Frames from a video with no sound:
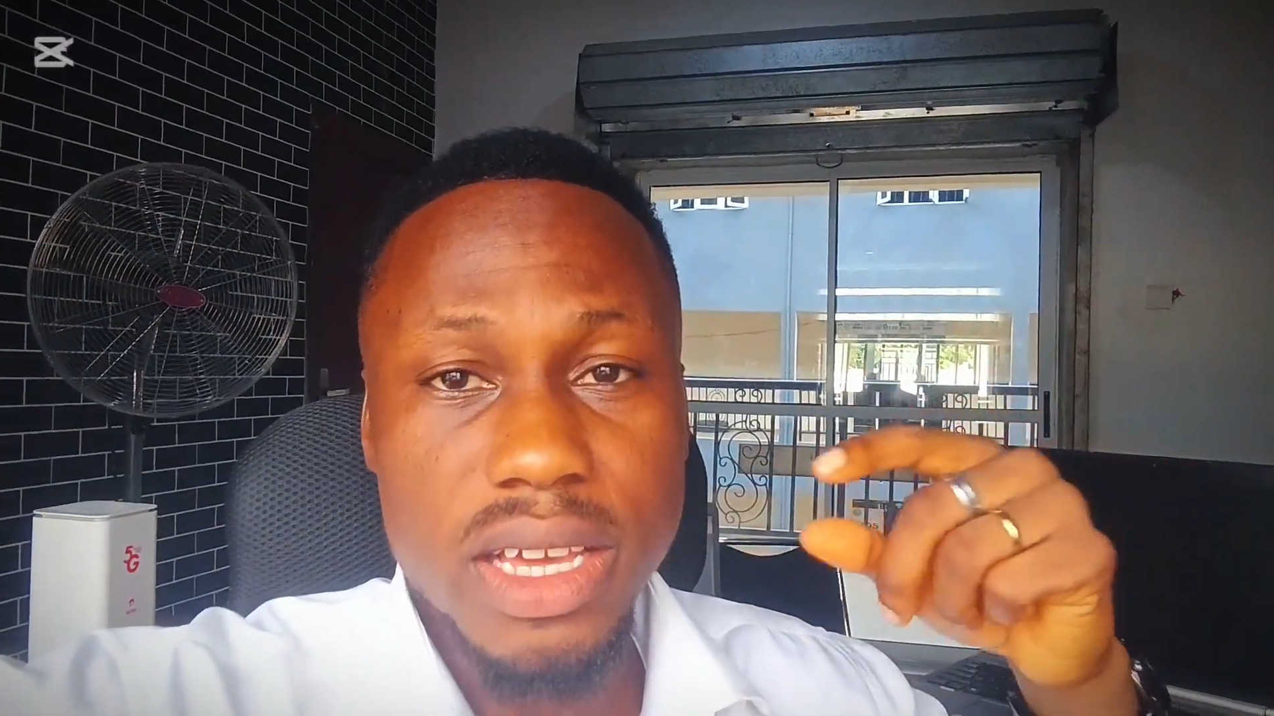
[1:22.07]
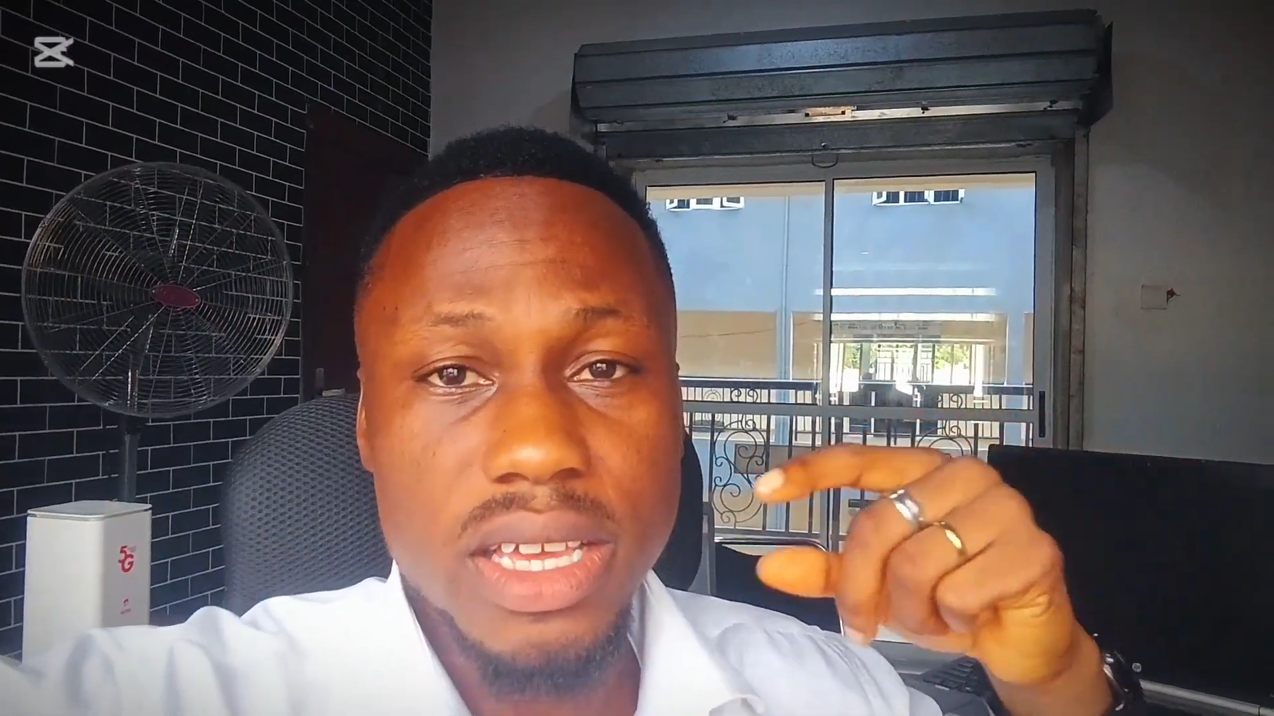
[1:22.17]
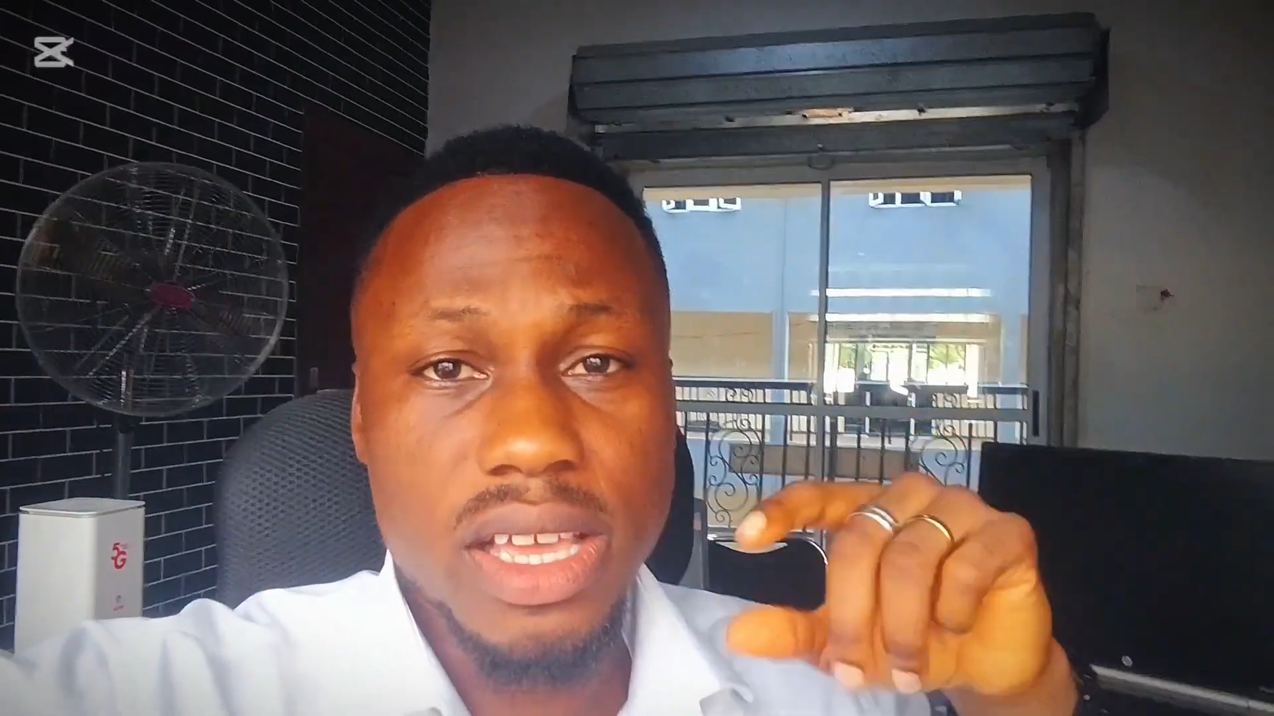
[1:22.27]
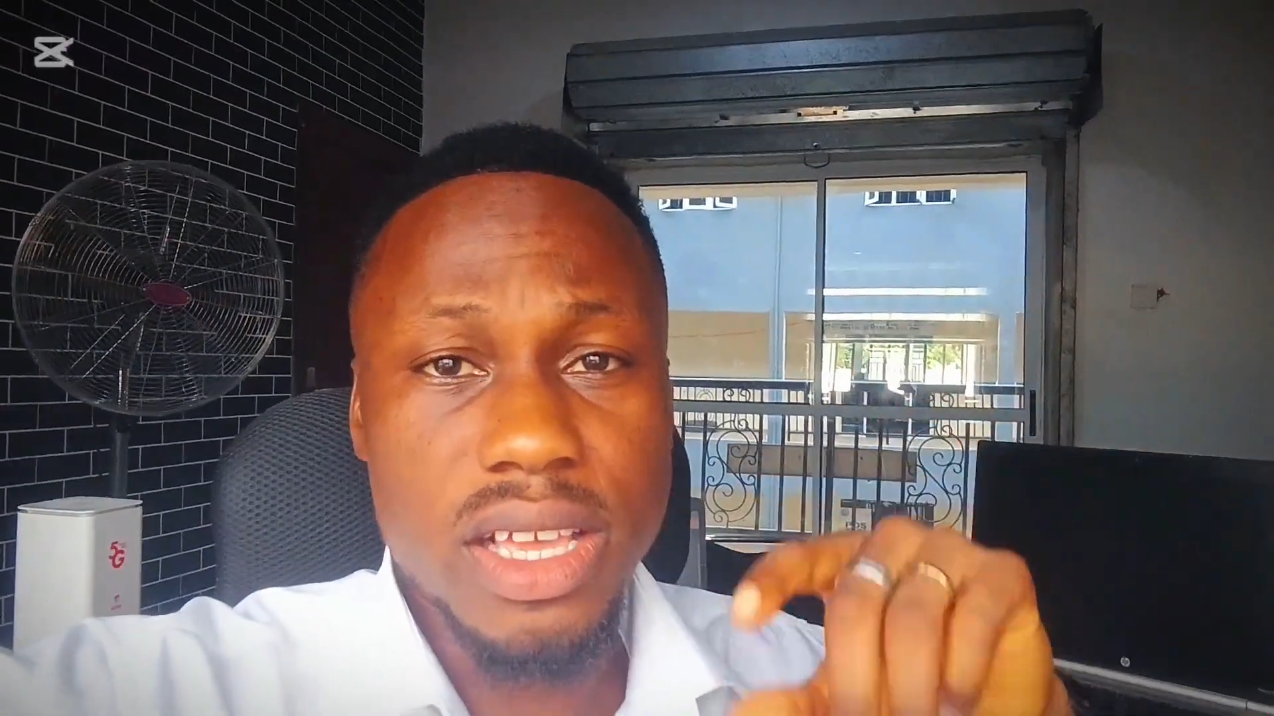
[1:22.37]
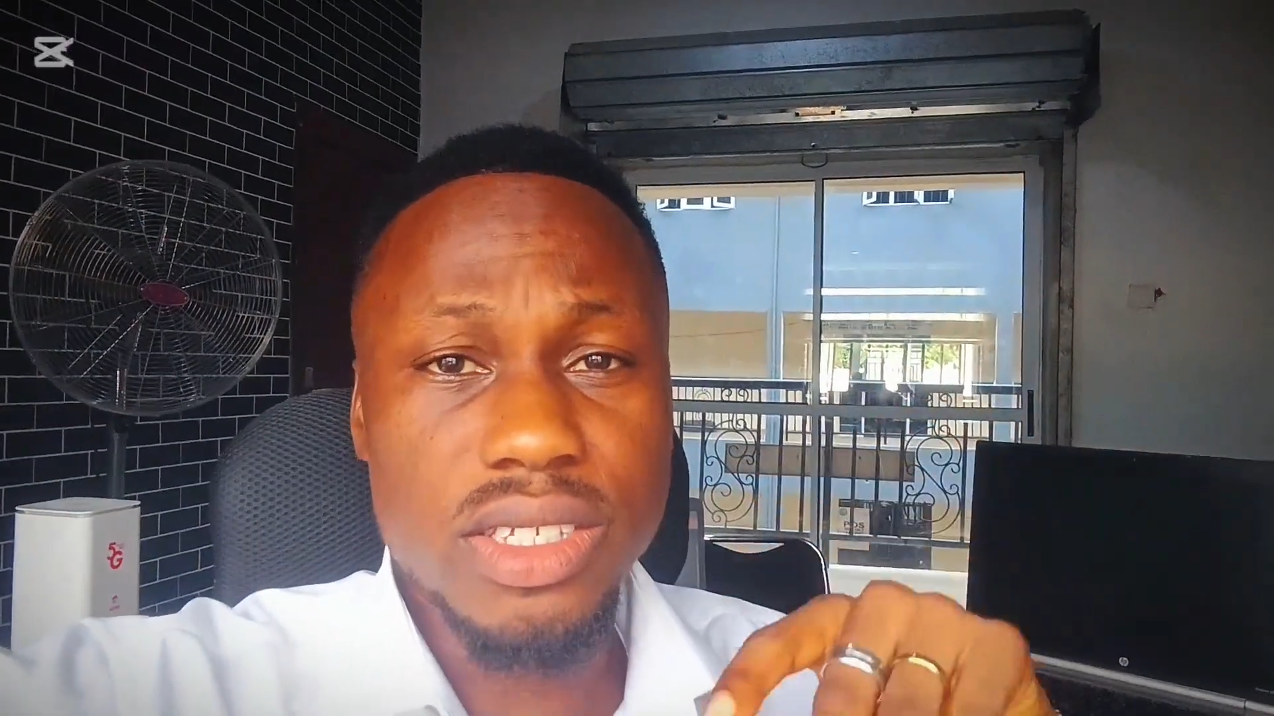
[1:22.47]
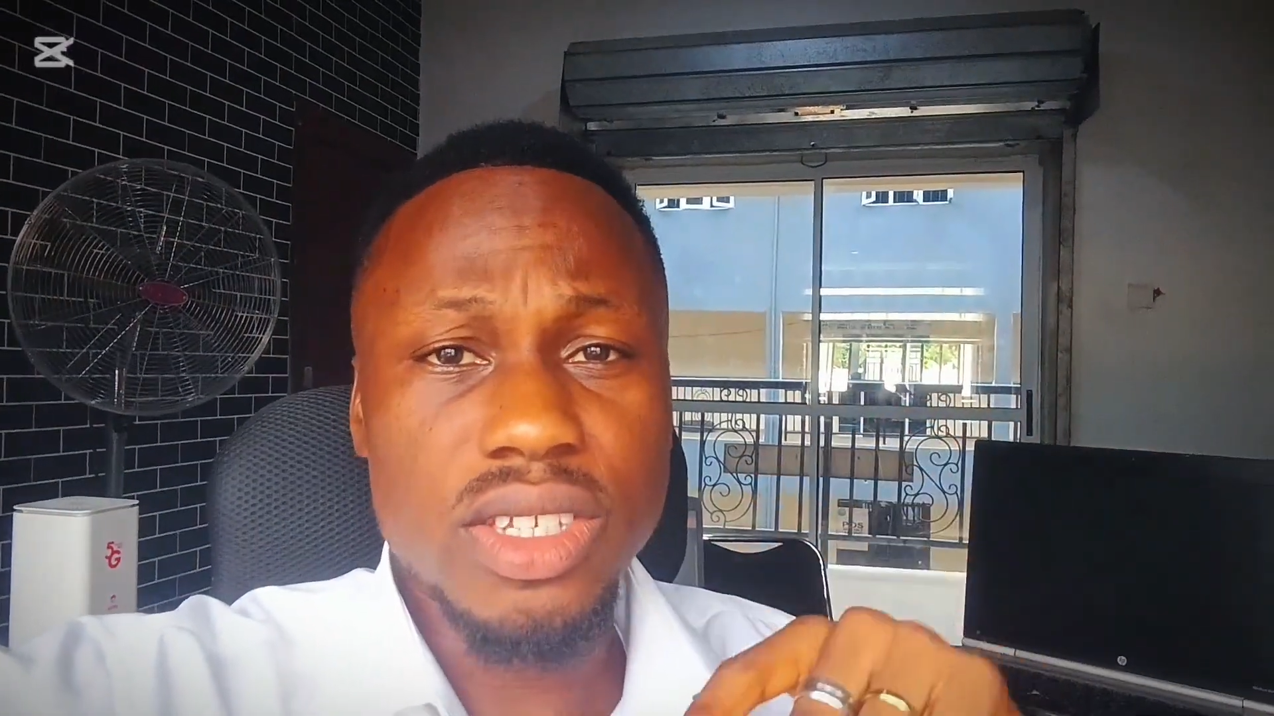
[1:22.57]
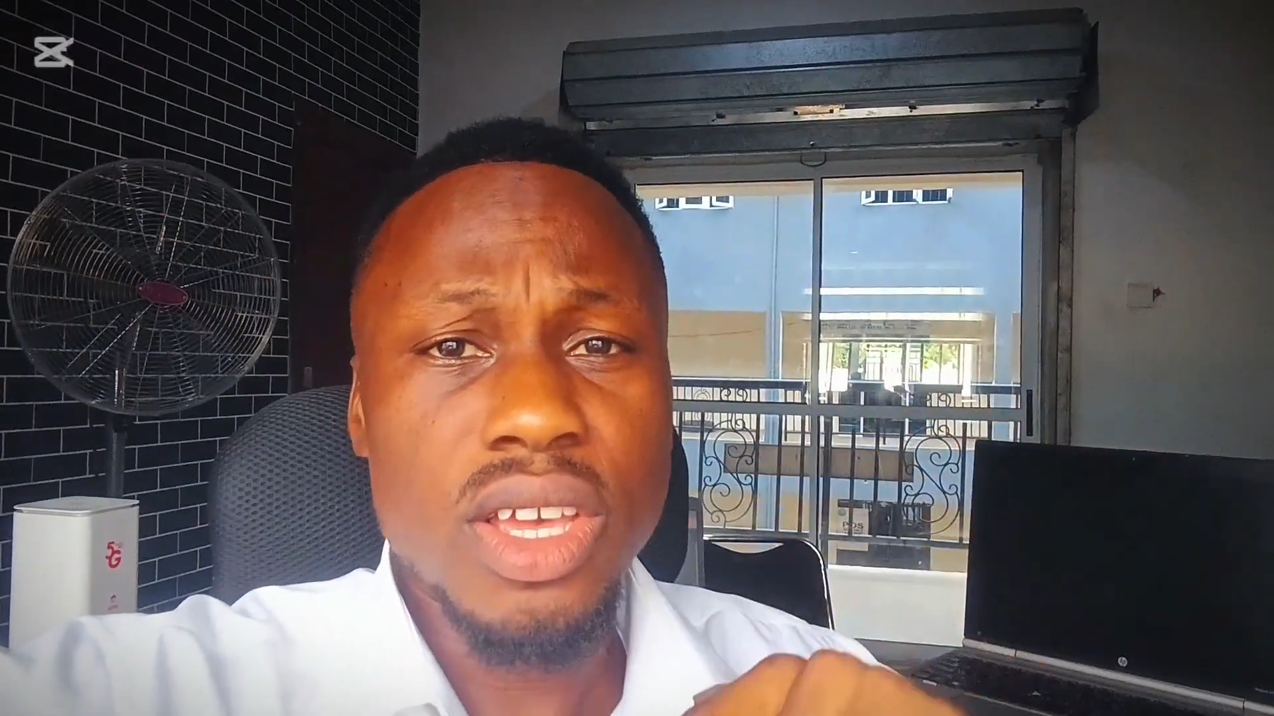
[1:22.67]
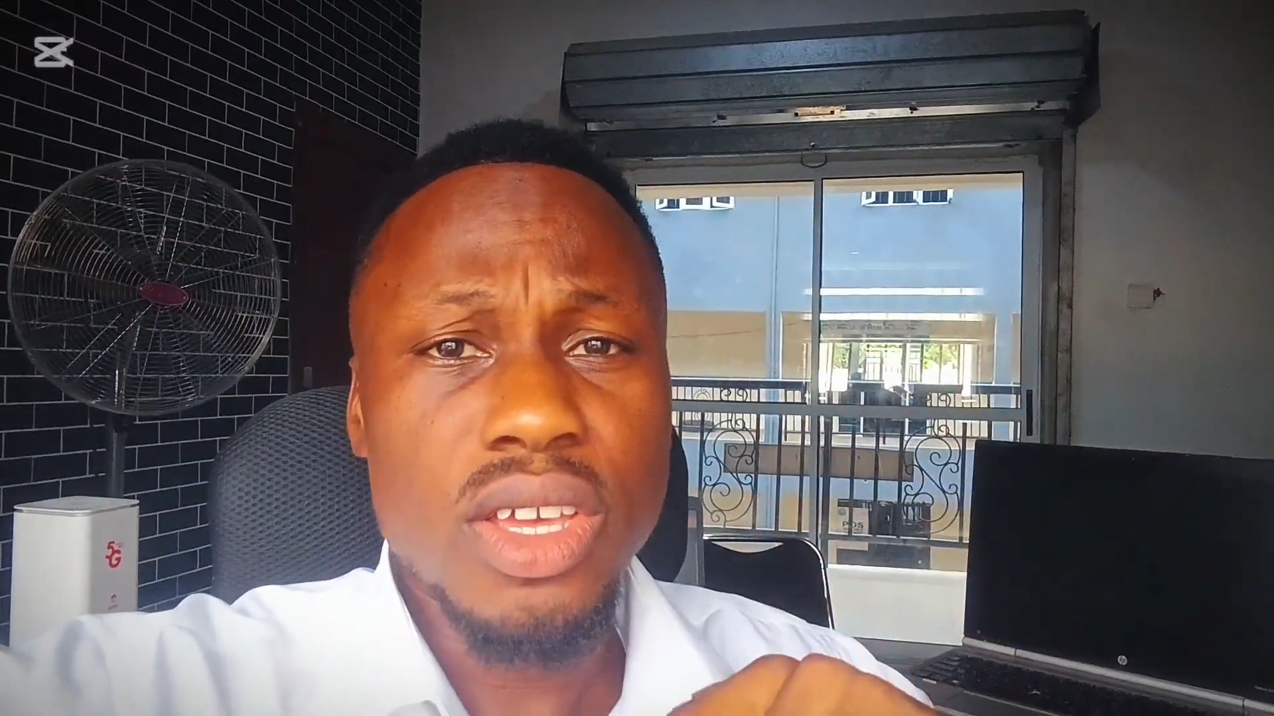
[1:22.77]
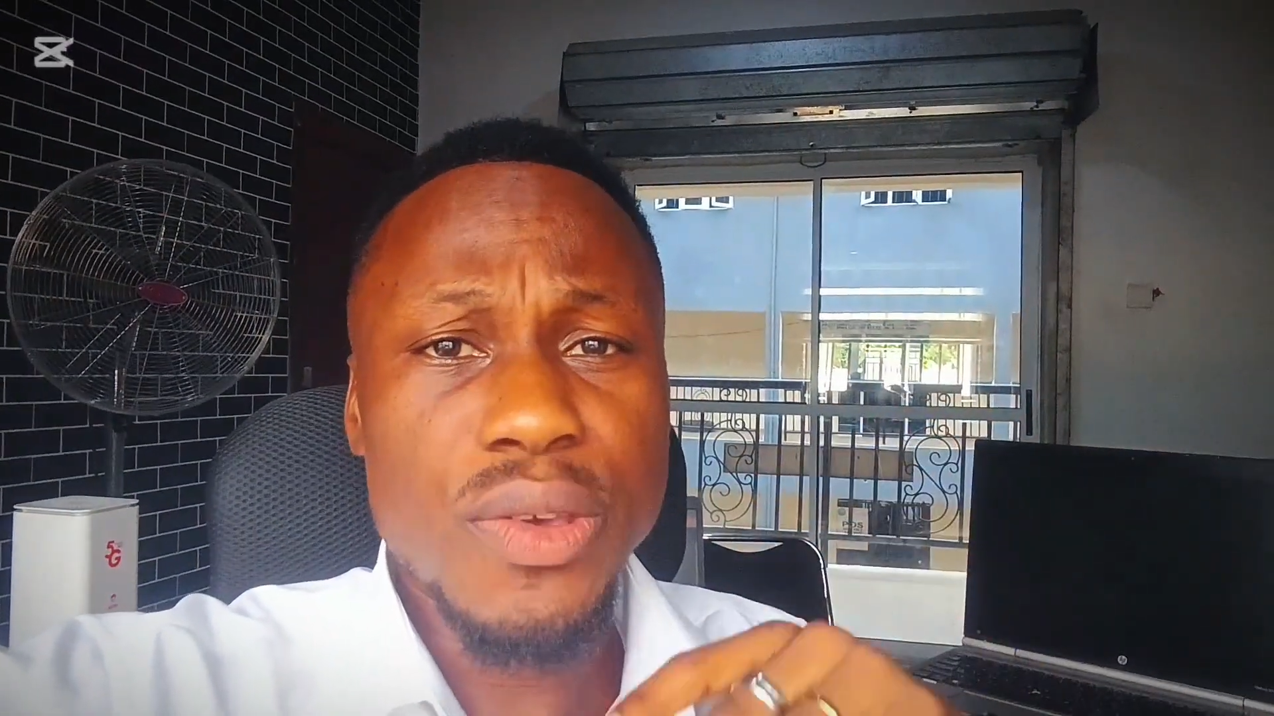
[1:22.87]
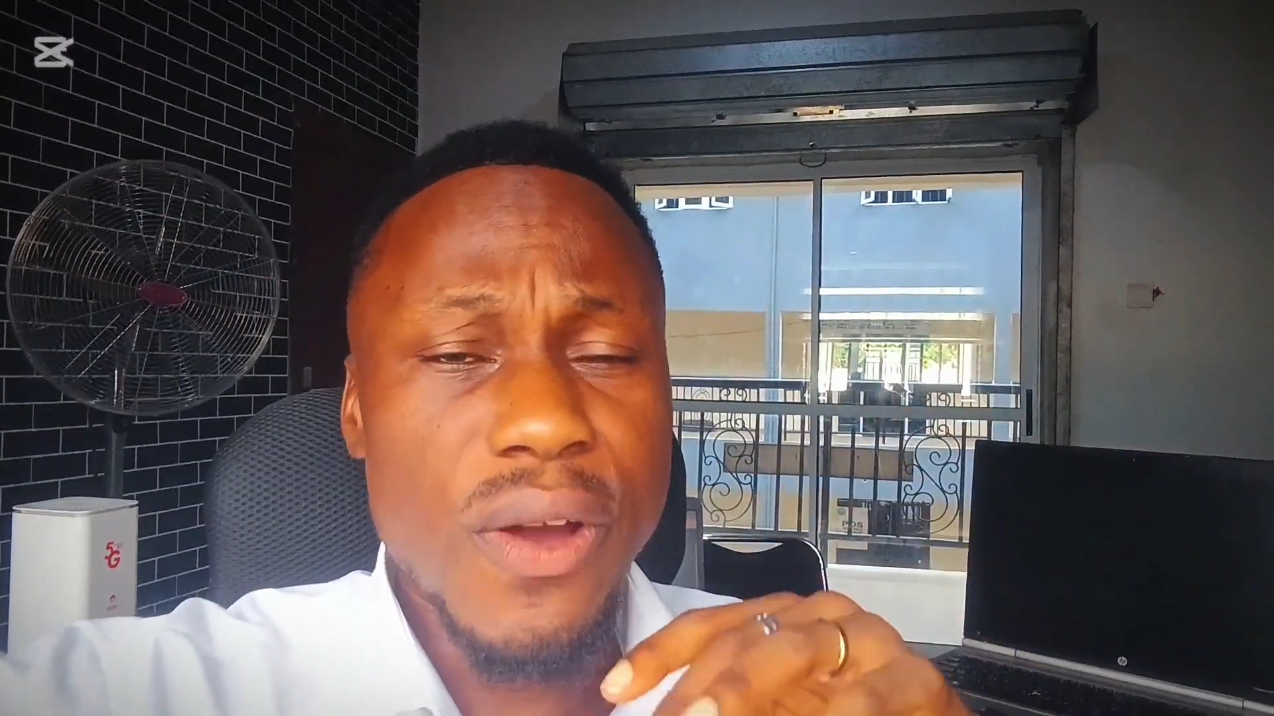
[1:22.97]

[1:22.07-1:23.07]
is